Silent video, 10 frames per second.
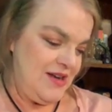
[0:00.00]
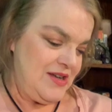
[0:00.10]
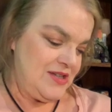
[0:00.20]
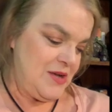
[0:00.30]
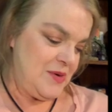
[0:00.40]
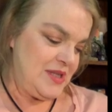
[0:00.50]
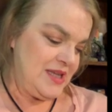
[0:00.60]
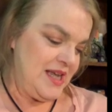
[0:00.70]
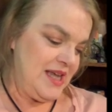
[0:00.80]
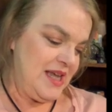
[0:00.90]
So it's
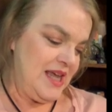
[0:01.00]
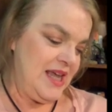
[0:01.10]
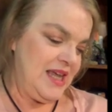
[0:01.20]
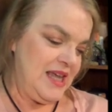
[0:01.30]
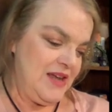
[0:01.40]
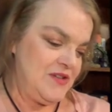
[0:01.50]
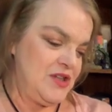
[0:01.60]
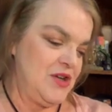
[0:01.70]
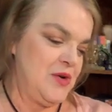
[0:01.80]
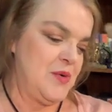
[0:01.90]
like it gives
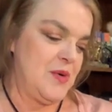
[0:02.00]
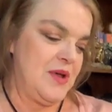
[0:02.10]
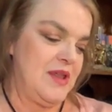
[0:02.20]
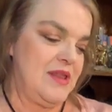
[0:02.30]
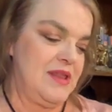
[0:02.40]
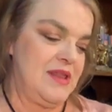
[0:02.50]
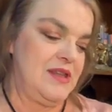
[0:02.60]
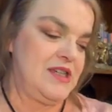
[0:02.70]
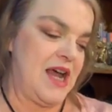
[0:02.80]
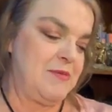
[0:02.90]
you
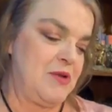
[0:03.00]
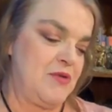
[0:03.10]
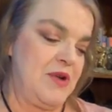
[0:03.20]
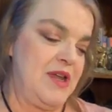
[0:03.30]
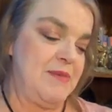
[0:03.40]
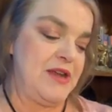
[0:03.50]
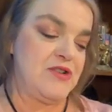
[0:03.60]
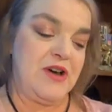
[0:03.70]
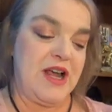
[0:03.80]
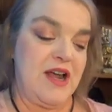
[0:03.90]
chapter 3,
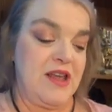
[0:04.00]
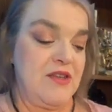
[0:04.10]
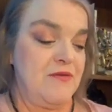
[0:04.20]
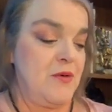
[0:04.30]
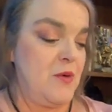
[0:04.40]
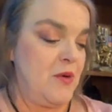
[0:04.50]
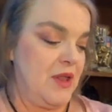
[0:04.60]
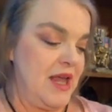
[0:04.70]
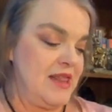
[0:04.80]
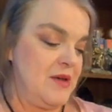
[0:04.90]
major arcana, the
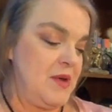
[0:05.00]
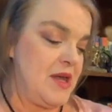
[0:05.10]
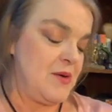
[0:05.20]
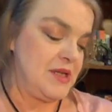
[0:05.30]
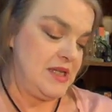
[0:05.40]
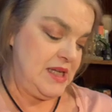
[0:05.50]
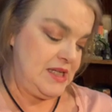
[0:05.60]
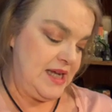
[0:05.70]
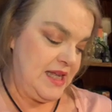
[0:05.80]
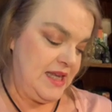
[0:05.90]
Fool. And then we go into
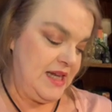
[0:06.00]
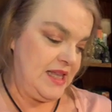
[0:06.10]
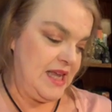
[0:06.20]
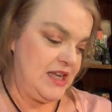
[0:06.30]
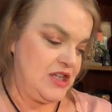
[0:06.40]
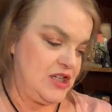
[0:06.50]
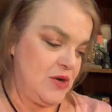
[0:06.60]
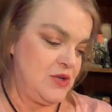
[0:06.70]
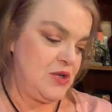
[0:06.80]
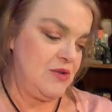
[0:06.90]
detail and it
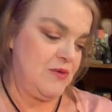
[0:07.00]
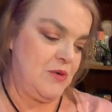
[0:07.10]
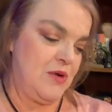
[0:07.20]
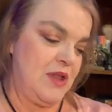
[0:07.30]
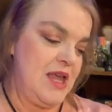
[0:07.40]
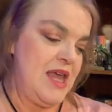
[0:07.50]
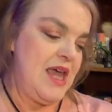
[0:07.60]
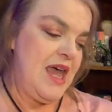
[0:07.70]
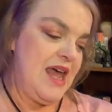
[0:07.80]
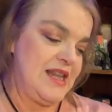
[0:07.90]
shows you the Fool.
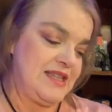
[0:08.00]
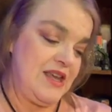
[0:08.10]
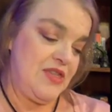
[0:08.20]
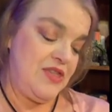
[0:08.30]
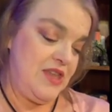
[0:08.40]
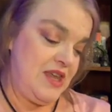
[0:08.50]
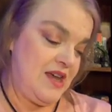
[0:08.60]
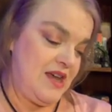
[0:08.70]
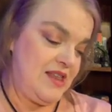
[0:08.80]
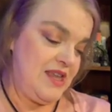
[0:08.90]
And it's like
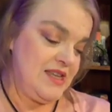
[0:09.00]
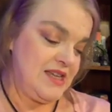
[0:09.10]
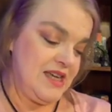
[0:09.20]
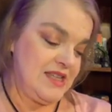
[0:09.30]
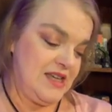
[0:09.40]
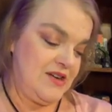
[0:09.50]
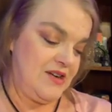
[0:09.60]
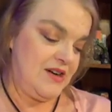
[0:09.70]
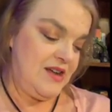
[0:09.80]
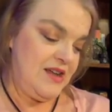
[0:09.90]
the things to
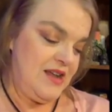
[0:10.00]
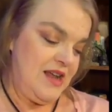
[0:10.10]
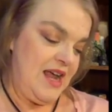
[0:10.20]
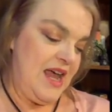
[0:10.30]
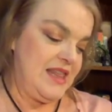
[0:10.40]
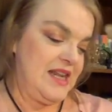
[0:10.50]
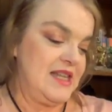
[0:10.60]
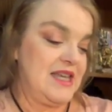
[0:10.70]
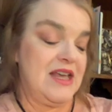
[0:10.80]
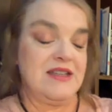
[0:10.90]
consider. And then
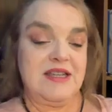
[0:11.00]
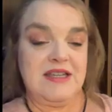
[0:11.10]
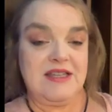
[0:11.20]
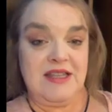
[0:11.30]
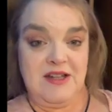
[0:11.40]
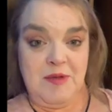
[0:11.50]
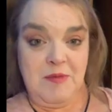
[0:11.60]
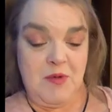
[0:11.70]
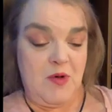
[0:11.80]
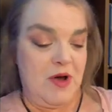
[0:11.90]
it tells us a little
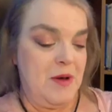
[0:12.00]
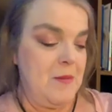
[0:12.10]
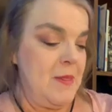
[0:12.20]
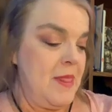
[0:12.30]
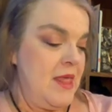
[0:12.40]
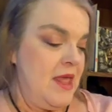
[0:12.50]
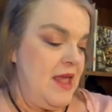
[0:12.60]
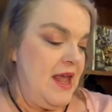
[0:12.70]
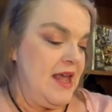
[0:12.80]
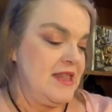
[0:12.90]
bit more.
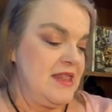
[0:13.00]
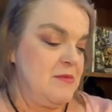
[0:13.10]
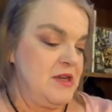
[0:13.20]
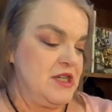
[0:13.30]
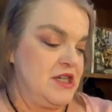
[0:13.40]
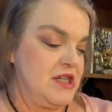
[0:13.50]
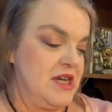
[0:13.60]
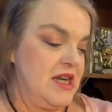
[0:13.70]
And then the Magician.